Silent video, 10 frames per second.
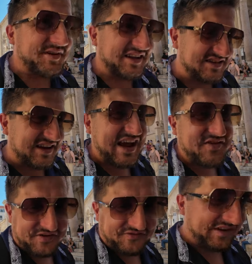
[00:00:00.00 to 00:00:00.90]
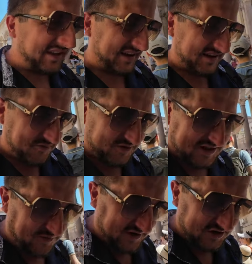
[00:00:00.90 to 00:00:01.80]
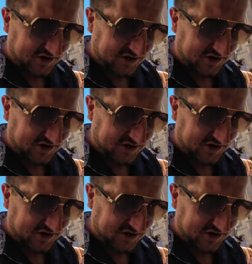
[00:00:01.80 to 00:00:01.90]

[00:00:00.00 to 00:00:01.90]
Depends on how they're feeling and what they want to